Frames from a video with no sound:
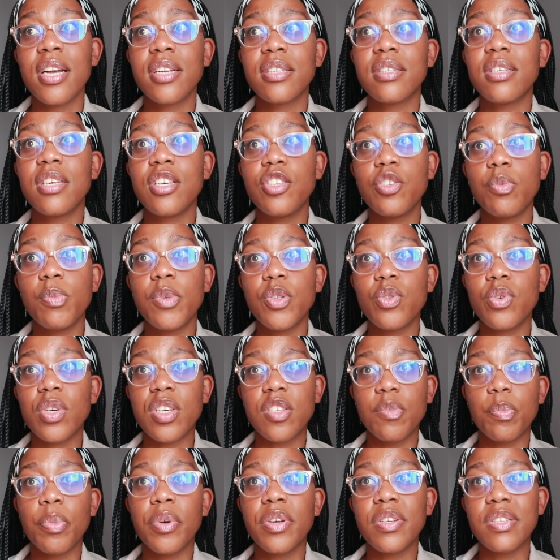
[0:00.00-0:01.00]
teach me to
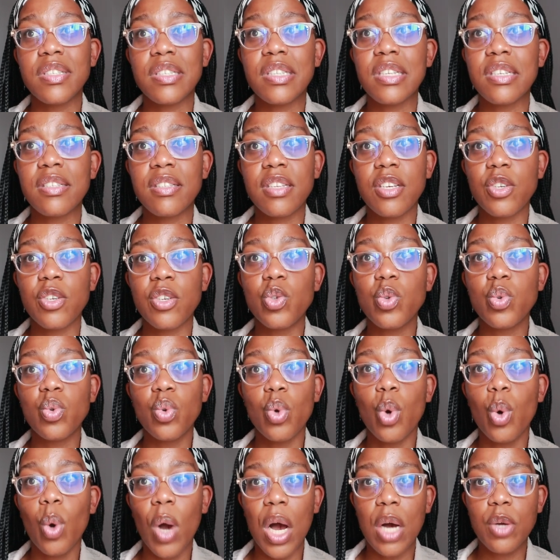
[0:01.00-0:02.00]
experience these things, to
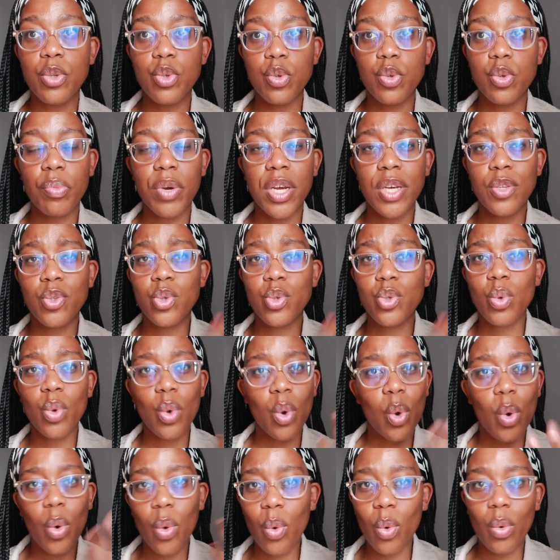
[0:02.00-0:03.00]
know how to pray, to
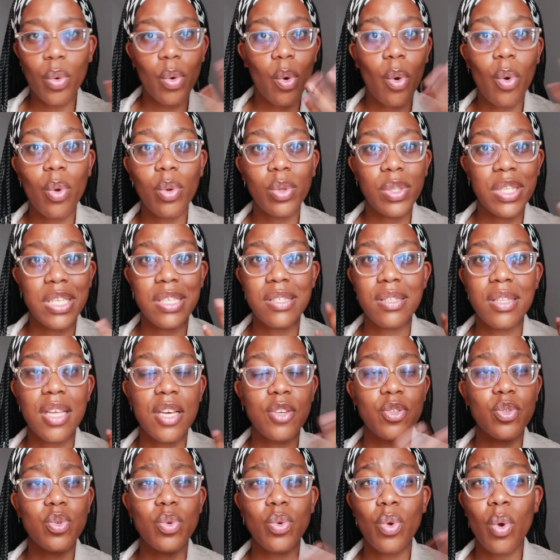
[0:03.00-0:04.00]
know all these
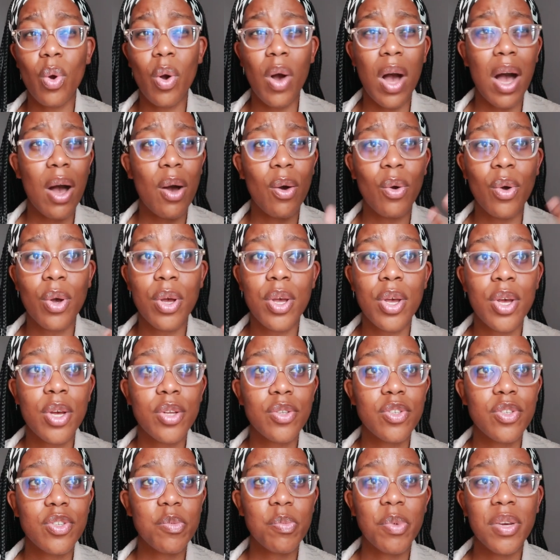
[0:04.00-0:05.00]
things, to know how
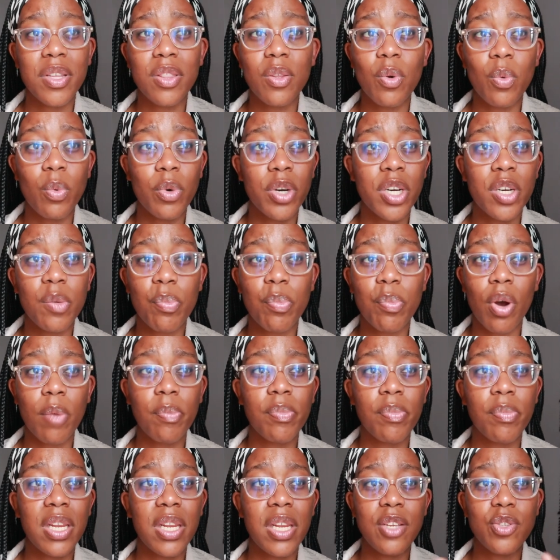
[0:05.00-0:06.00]
to spread the word
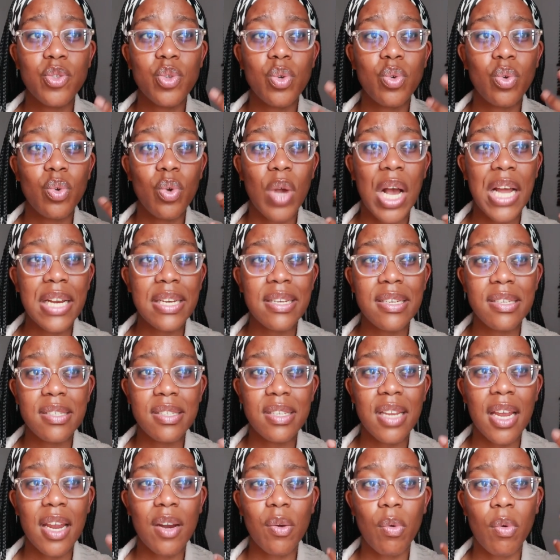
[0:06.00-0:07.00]
properly, to
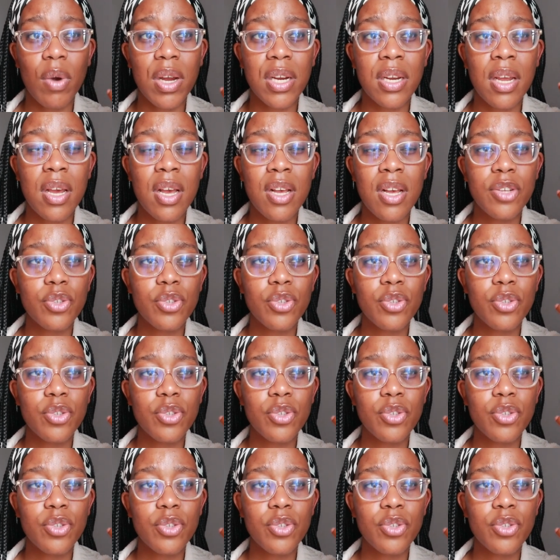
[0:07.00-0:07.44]
understand what,